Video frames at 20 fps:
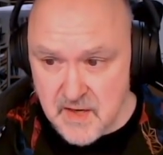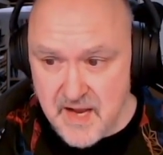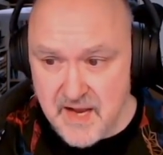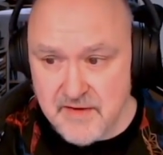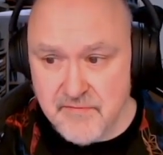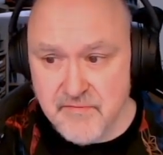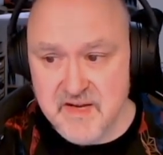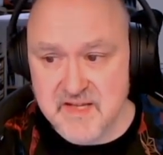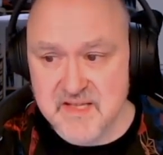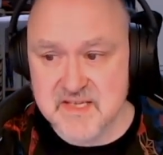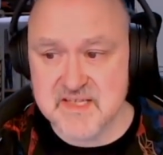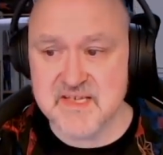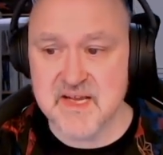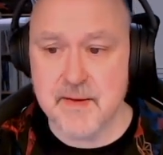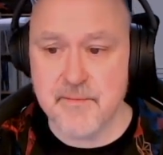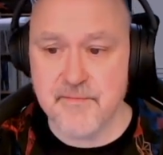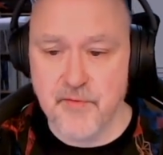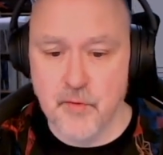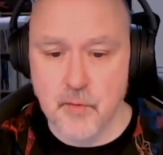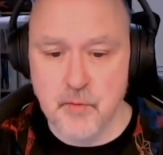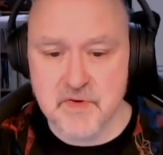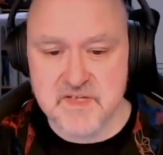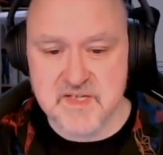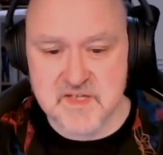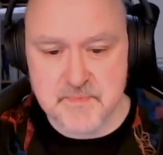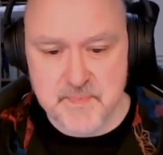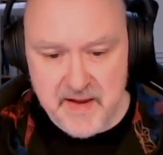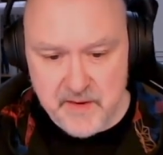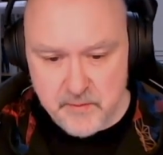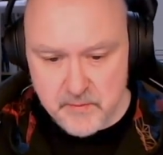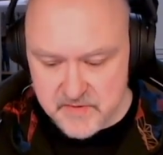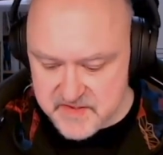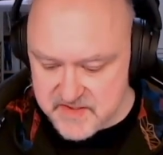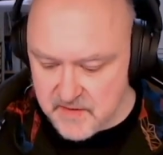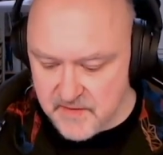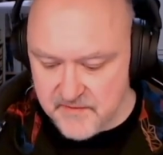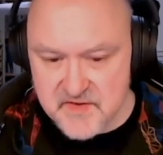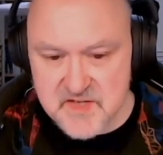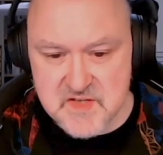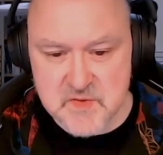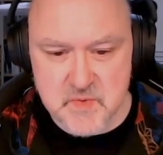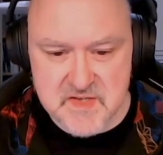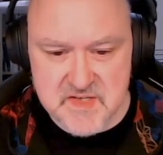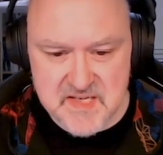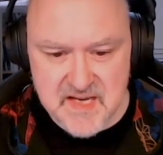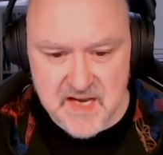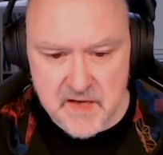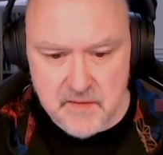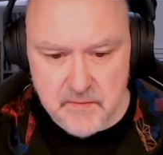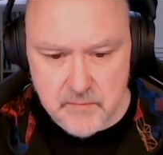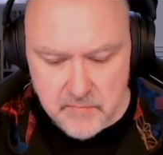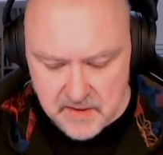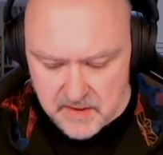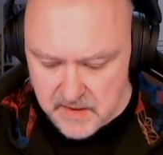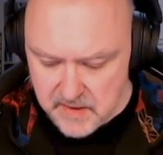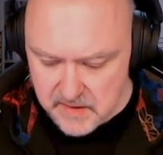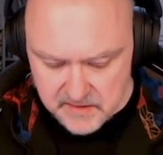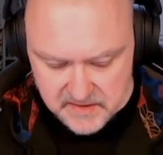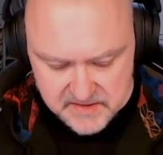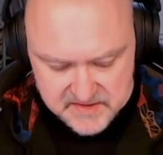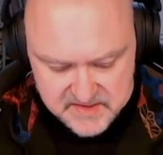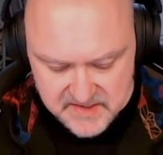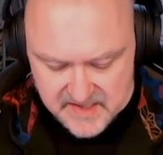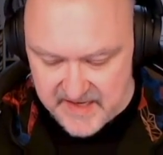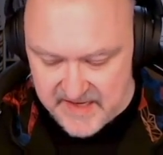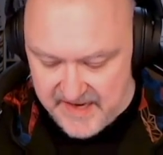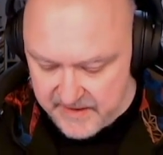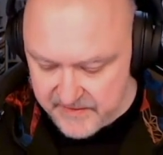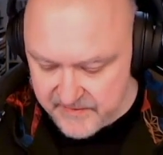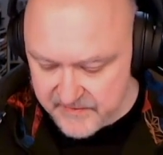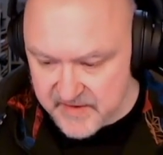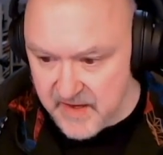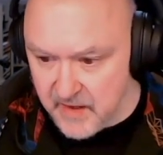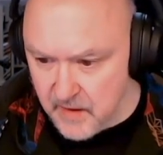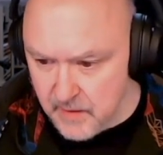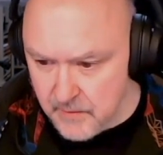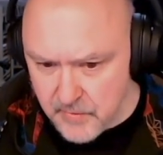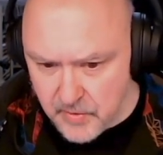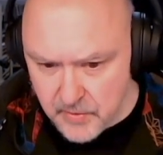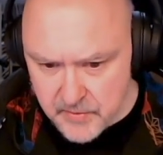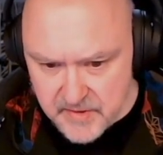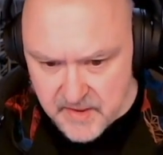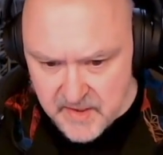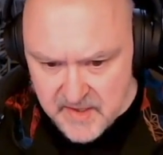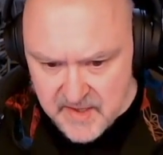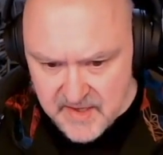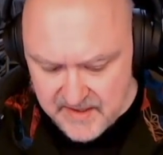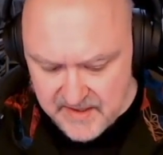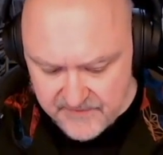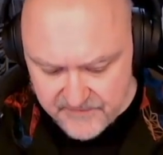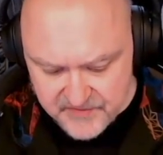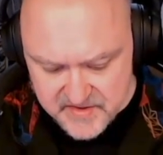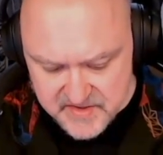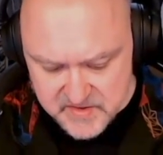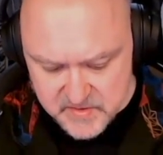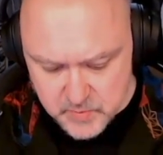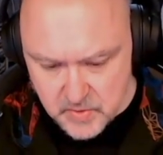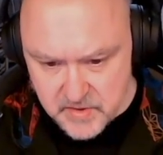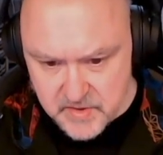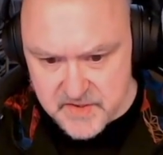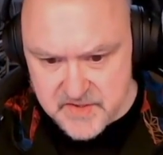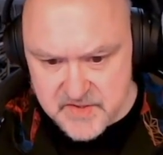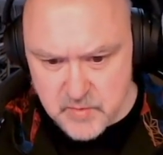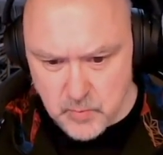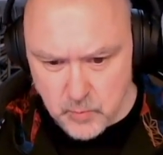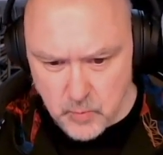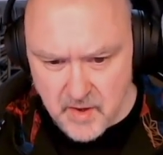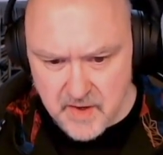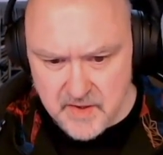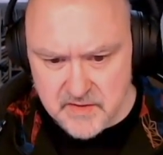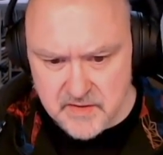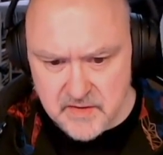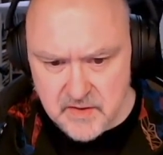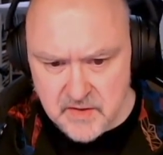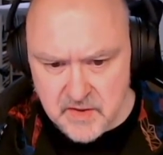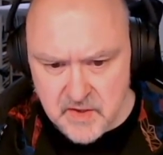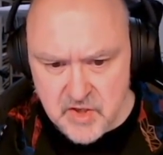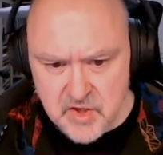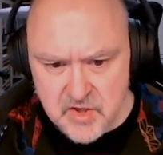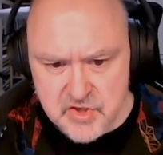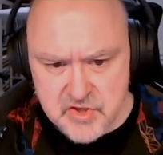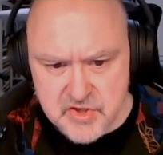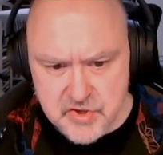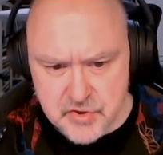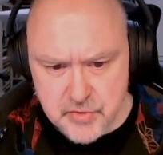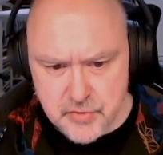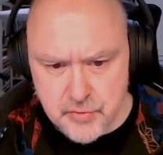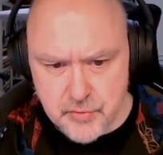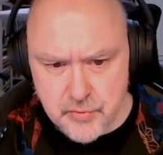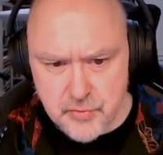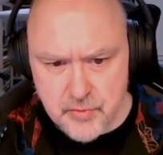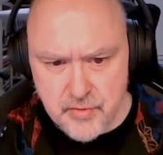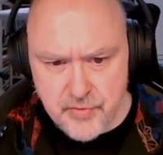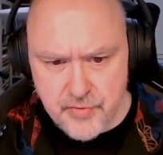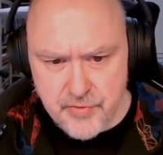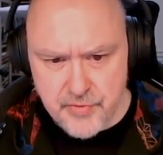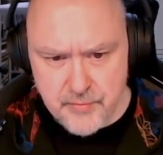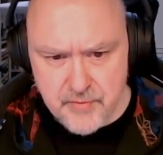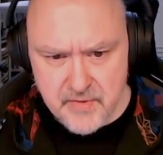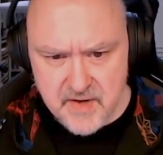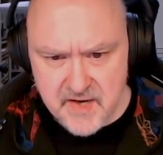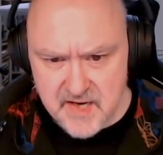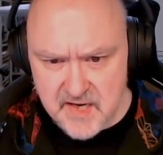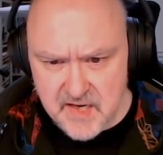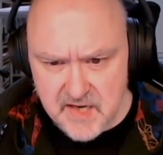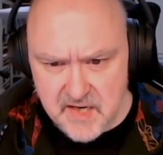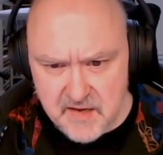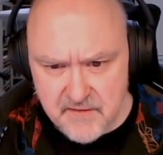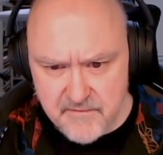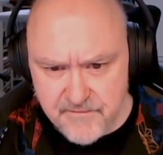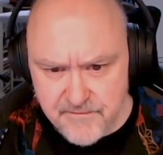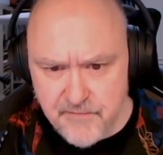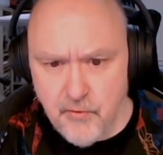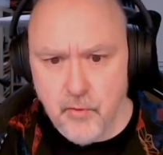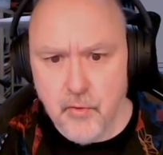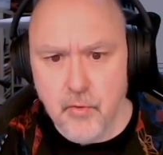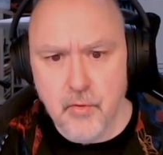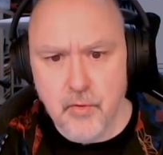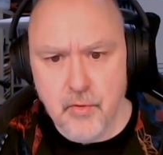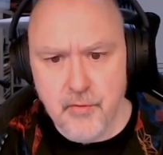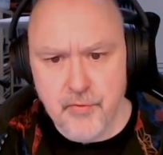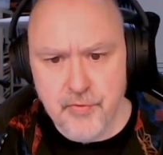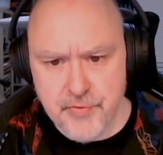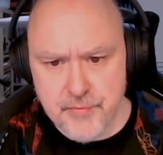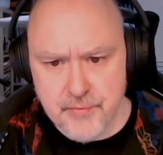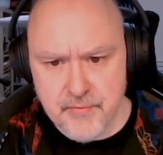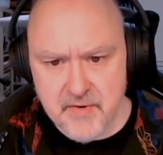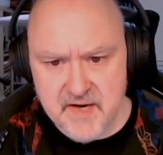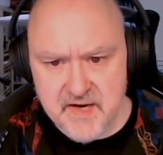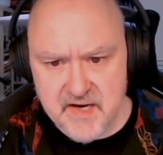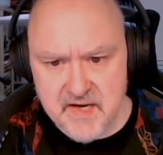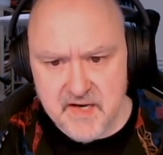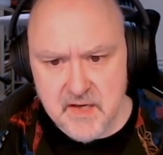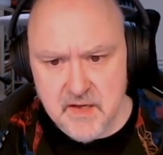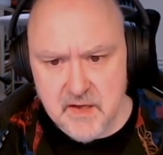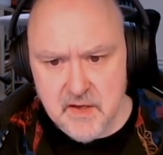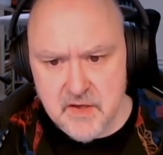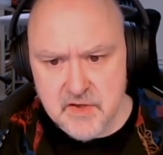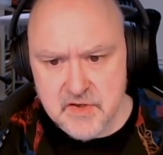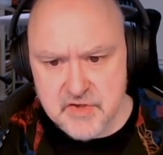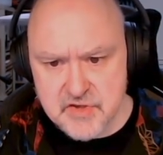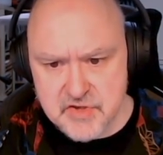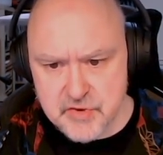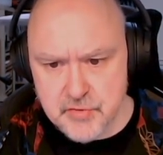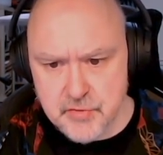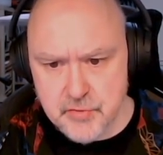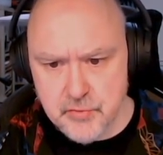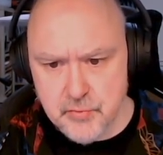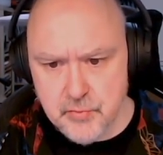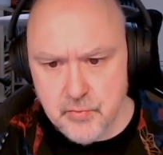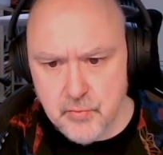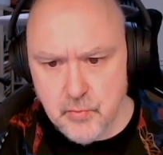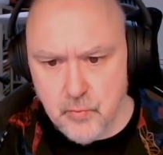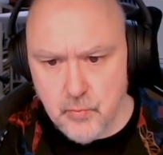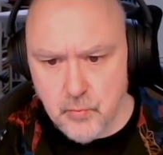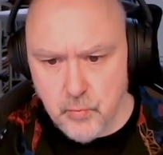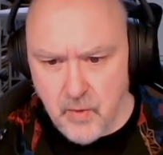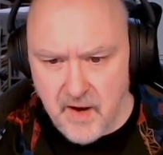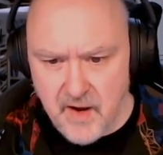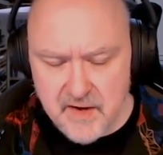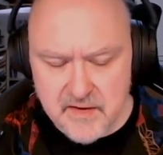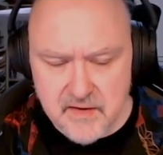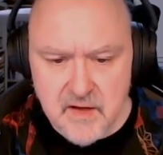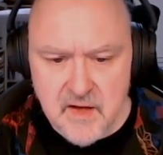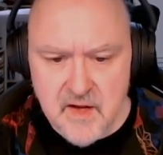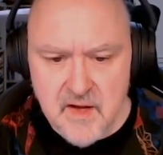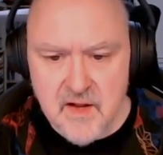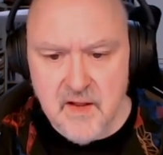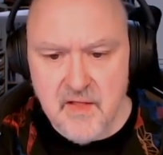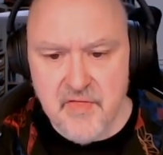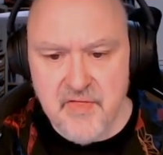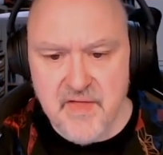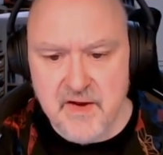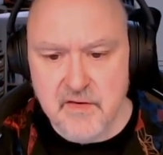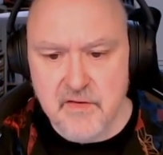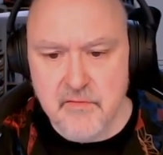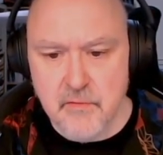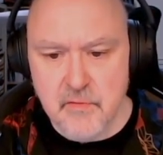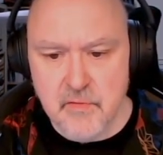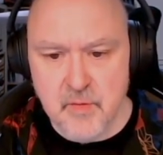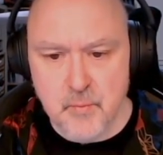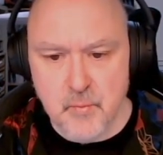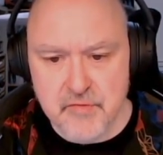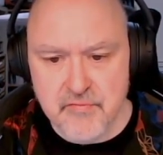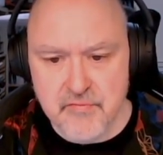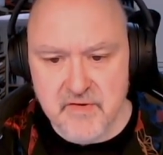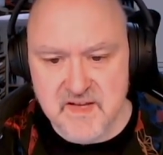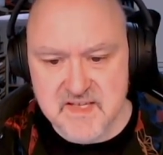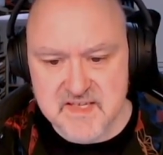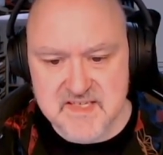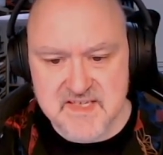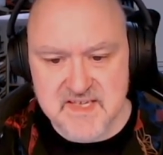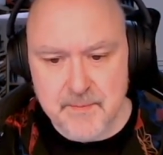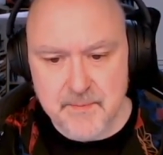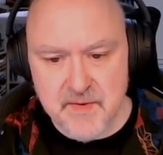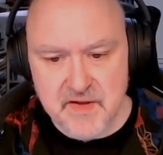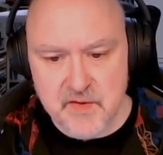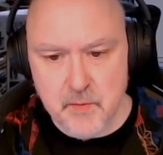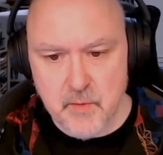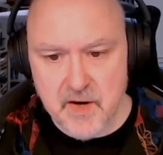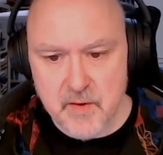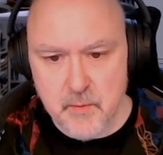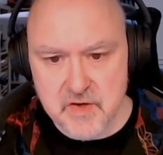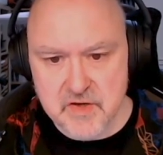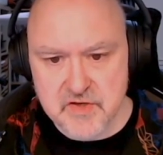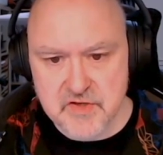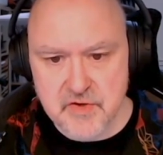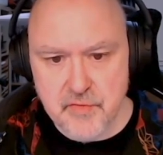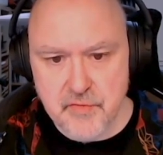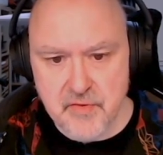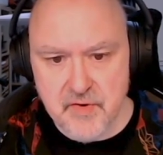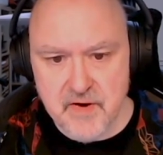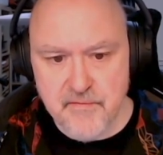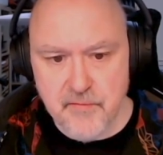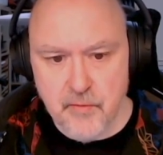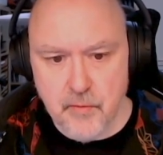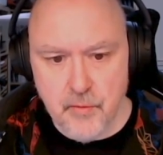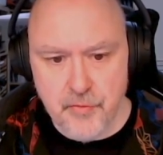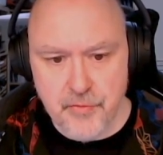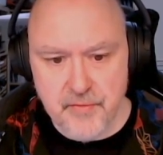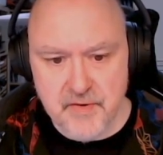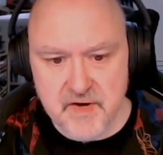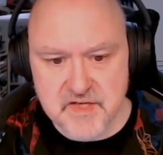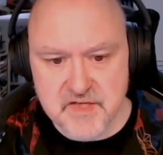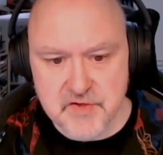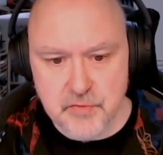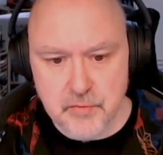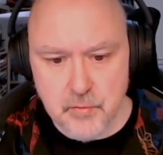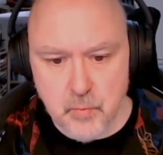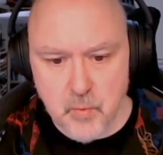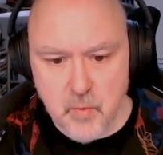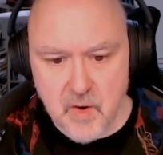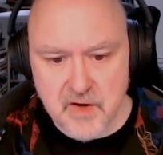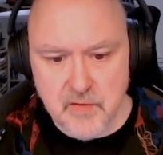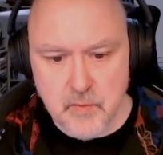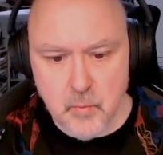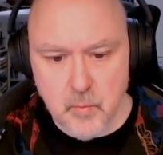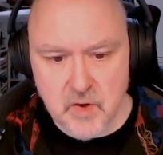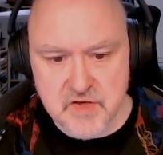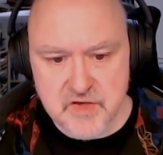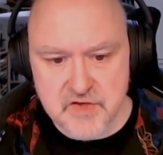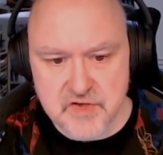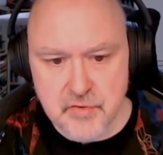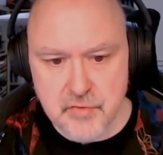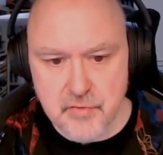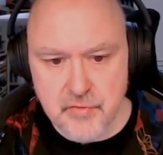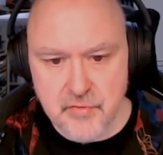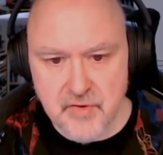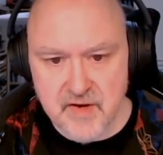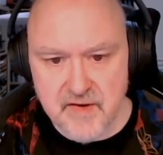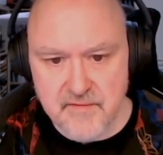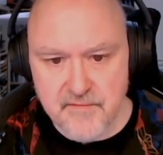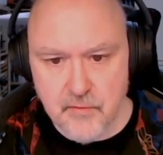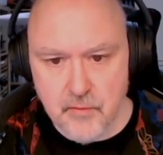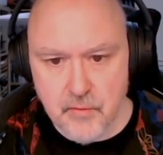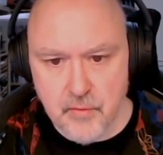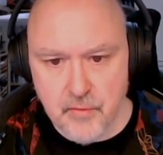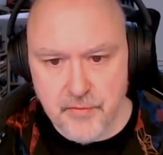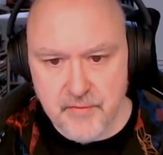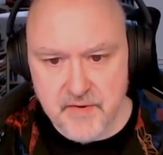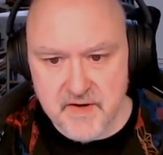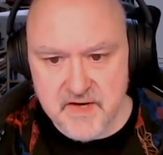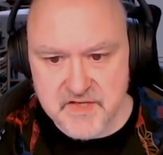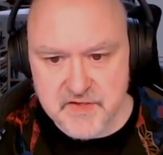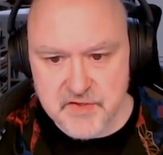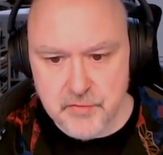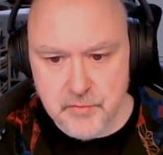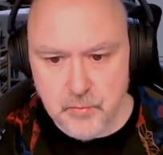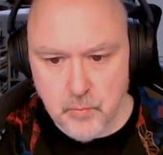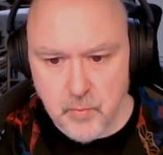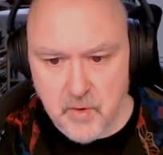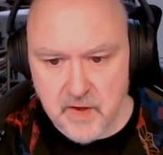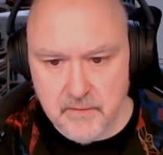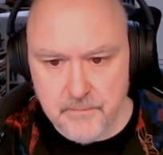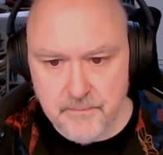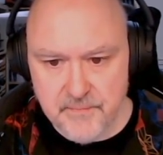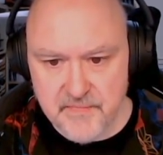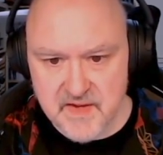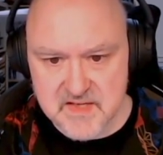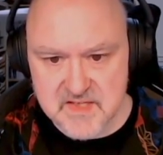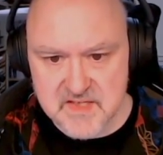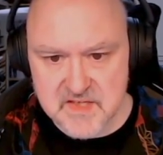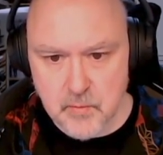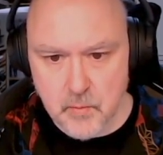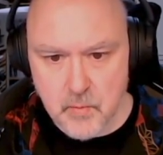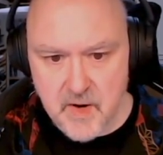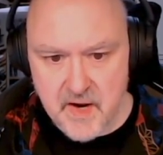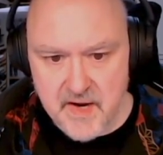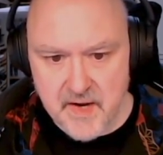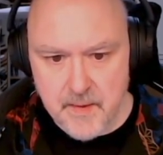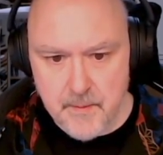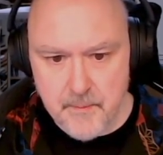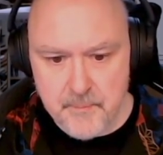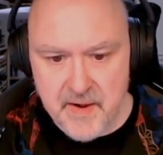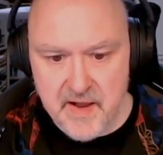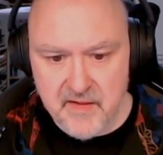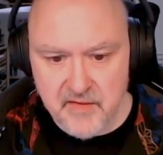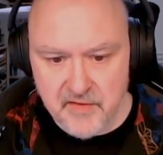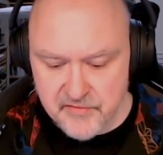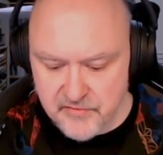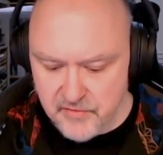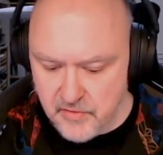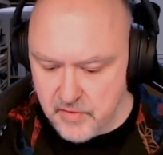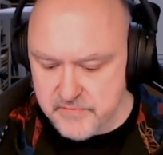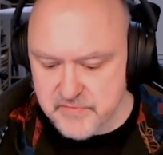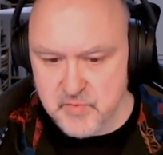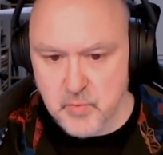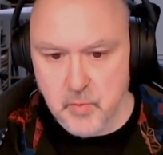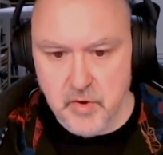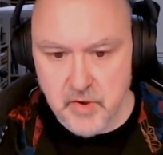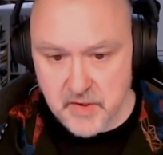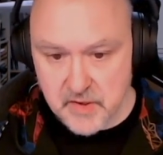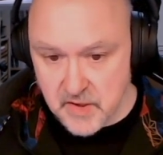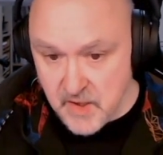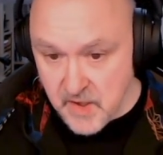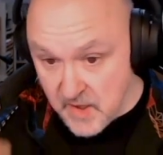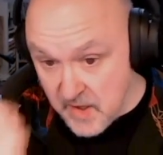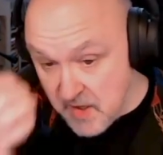and read the same forwards as backwards. So if this was, a, uh, let's get out of color mode, if this was one, two, three, four, three, two, one, then it would read the same either way. One, two, three, four, three, two, one, one, two, three, four, three, two, one. That's the way palindromes work.